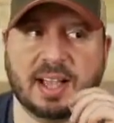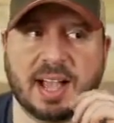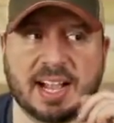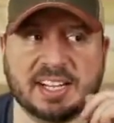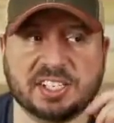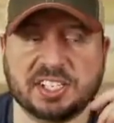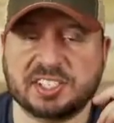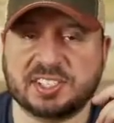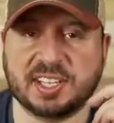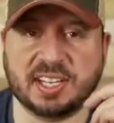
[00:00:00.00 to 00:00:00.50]

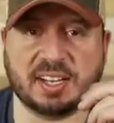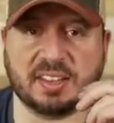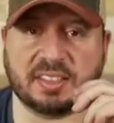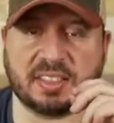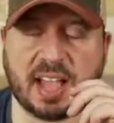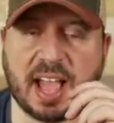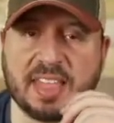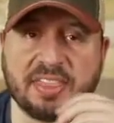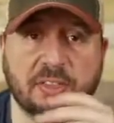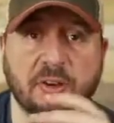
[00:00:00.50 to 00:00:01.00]
I just
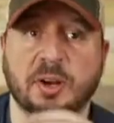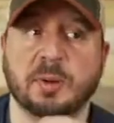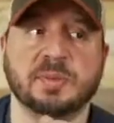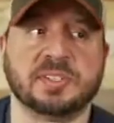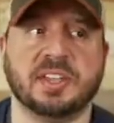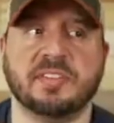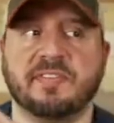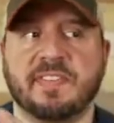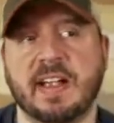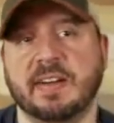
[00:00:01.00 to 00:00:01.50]
didn't. I thought it
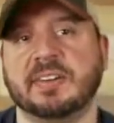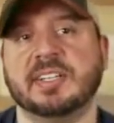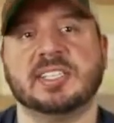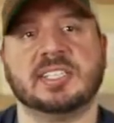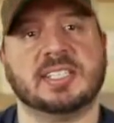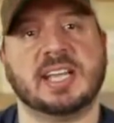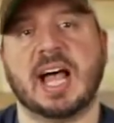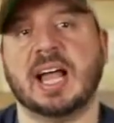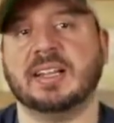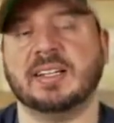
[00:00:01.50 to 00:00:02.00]
was a very
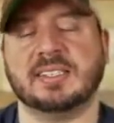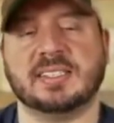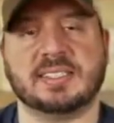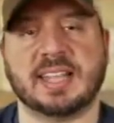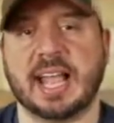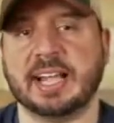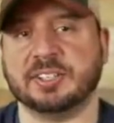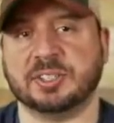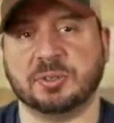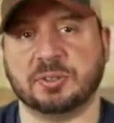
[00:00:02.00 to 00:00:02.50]
solid
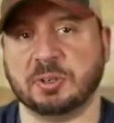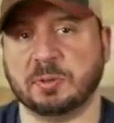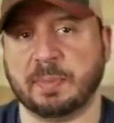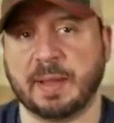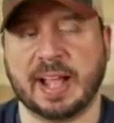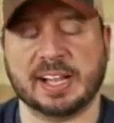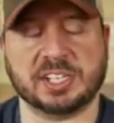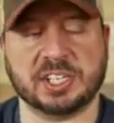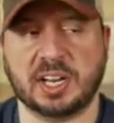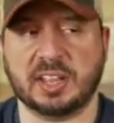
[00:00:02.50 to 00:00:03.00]
Stagg Junior
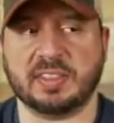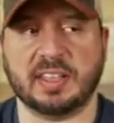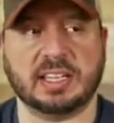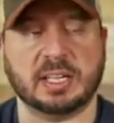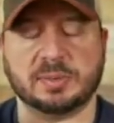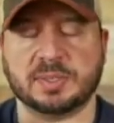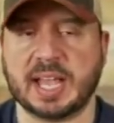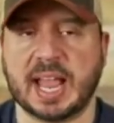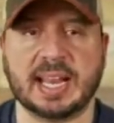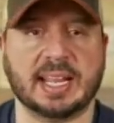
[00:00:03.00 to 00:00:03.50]
batch. I didn't
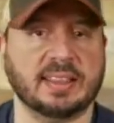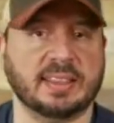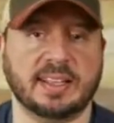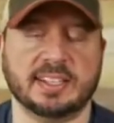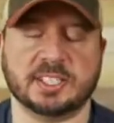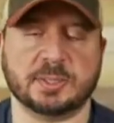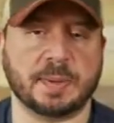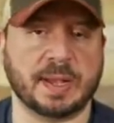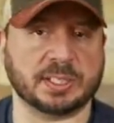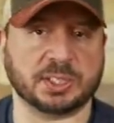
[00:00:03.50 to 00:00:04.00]
think there was
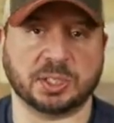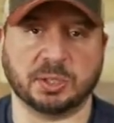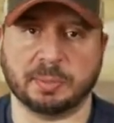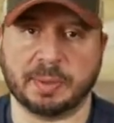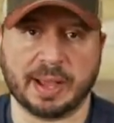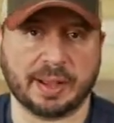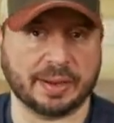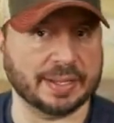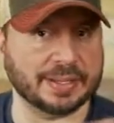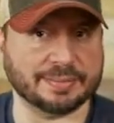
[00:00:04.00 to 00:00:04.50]
anything special
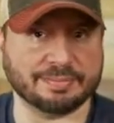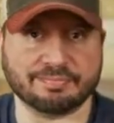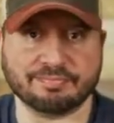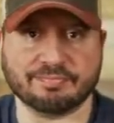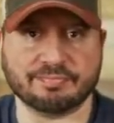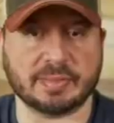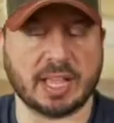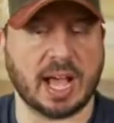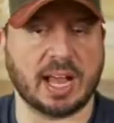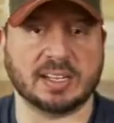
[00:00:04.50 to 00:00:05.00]
about it,
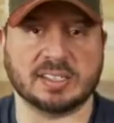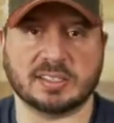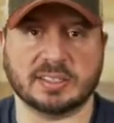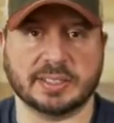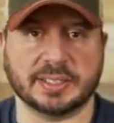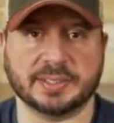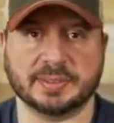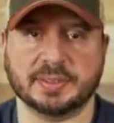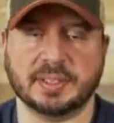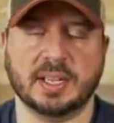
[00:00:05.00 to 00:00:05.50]

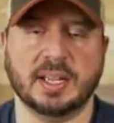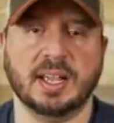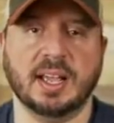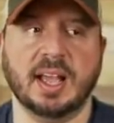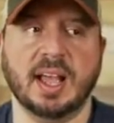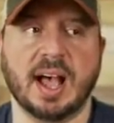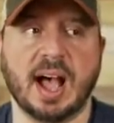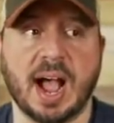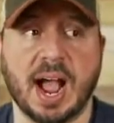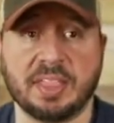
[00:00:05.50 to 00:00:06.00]
honestly.
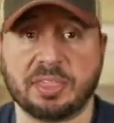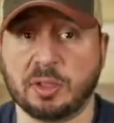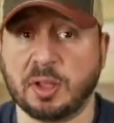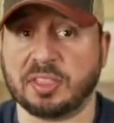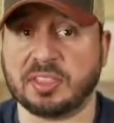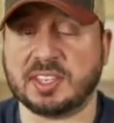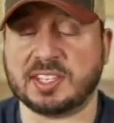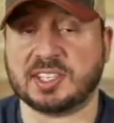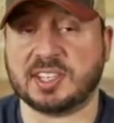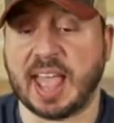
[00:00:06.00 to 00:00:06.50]
I
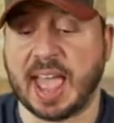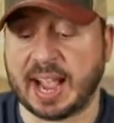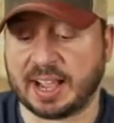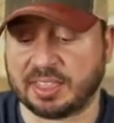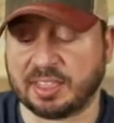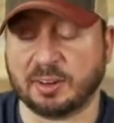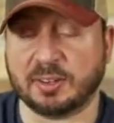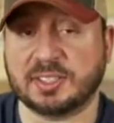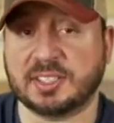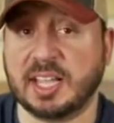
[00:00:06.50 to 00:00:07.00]
thought Stagg
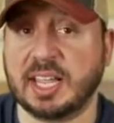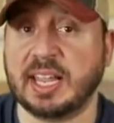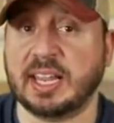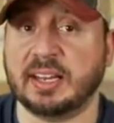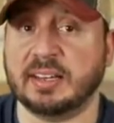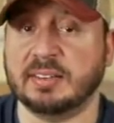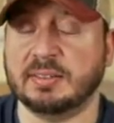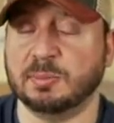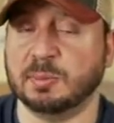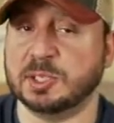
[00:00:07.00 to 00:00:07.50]

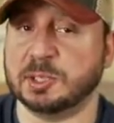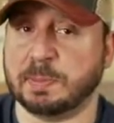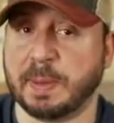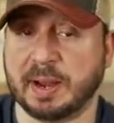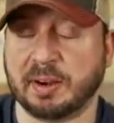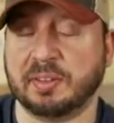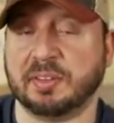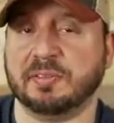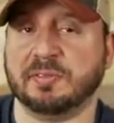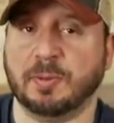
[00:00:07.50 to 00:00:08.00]
13 was
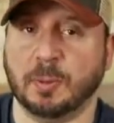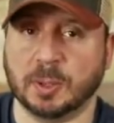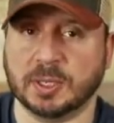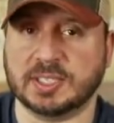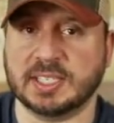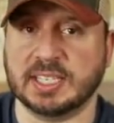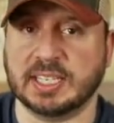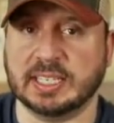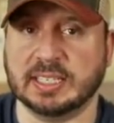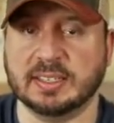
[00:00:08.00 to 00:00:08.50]
better than
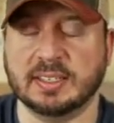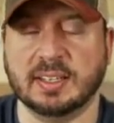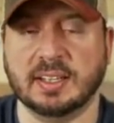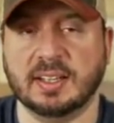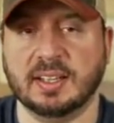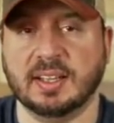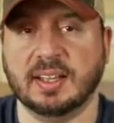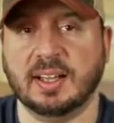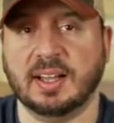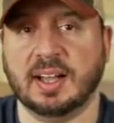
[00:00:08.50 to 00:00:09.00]
14.
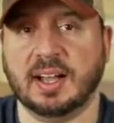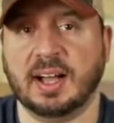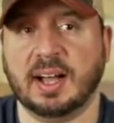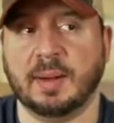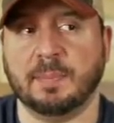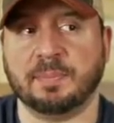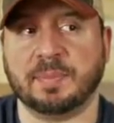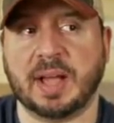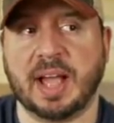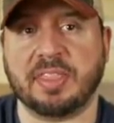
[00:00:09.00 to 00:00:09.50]

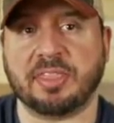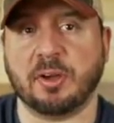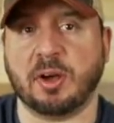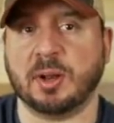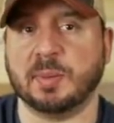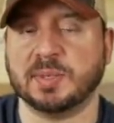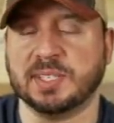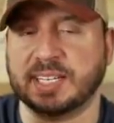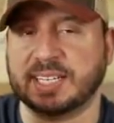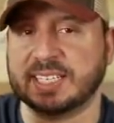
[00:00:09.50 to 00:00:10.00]
Um, I thought it
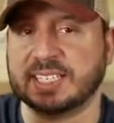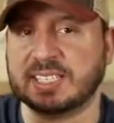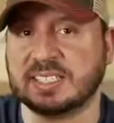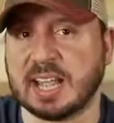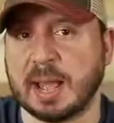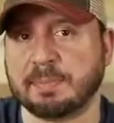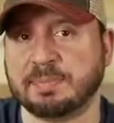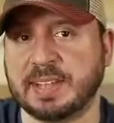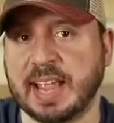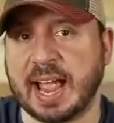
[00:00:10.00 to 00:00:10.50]
was like a
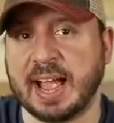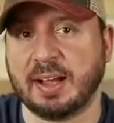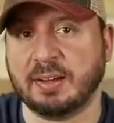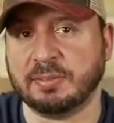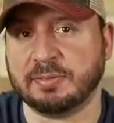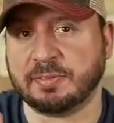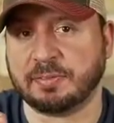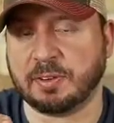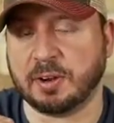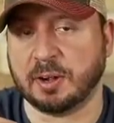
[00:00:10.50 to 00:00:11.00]
step
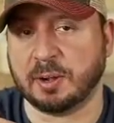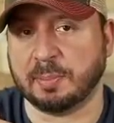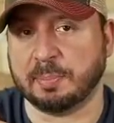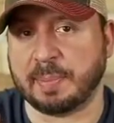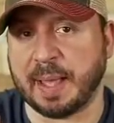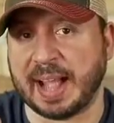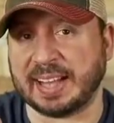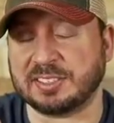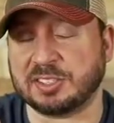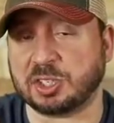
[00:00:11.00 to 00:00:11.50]
down from
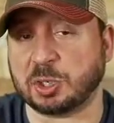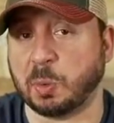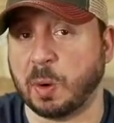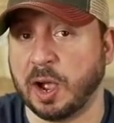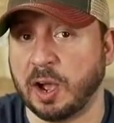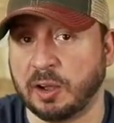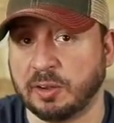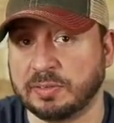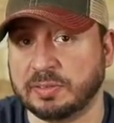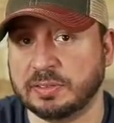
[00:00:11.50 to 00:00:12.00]
batch
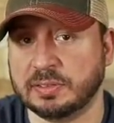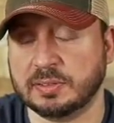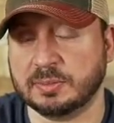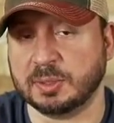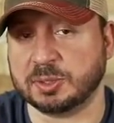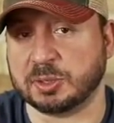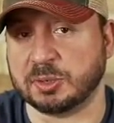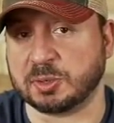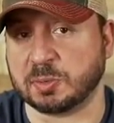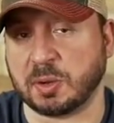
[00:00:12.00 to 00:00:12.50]
12,
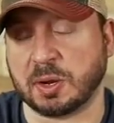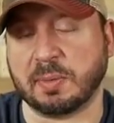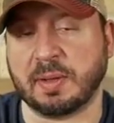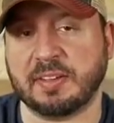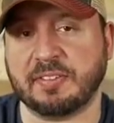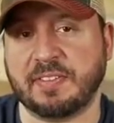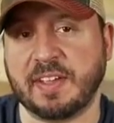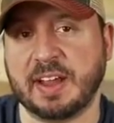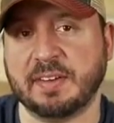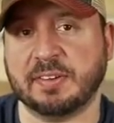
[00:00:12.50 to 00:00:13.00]
which was one of my
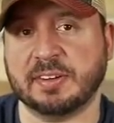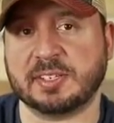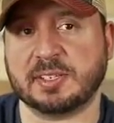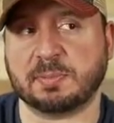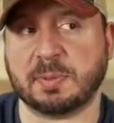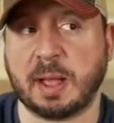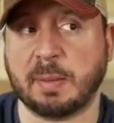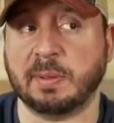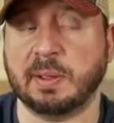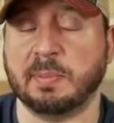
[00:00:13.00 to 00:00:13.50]
favorites,
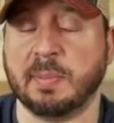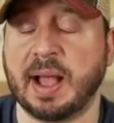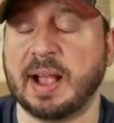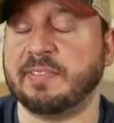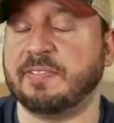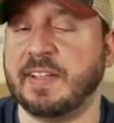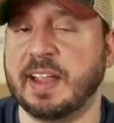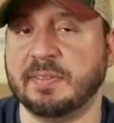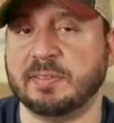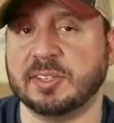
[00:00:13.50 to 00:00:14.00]
probably my
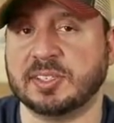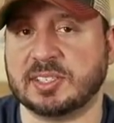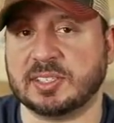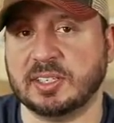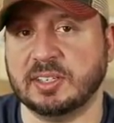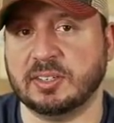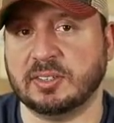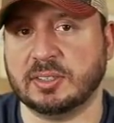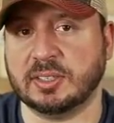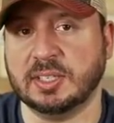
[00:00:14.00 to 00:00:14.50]
favorite
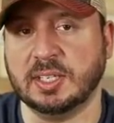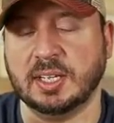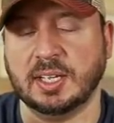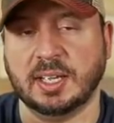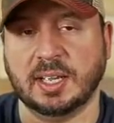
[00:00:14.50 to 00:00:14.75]
still.